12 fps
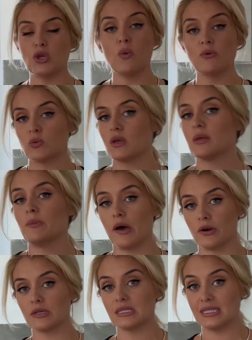almost want the
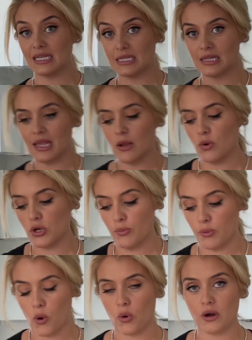butter sizzling when you
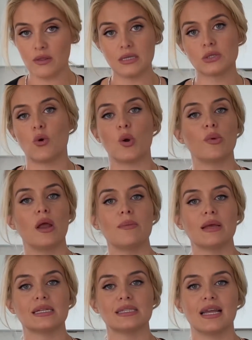pour this cornbread
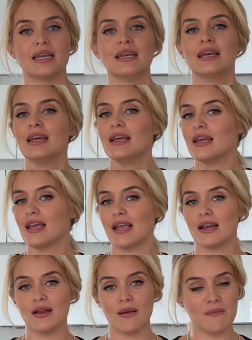mix in.
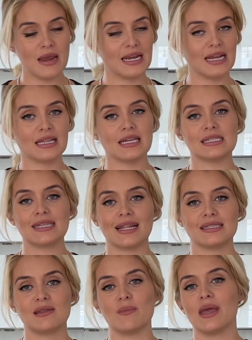It immediately
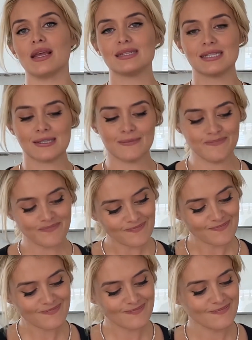sets the base.
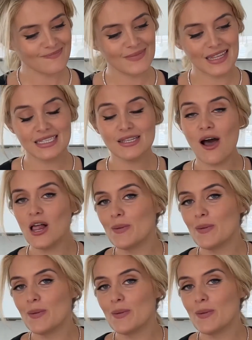It's all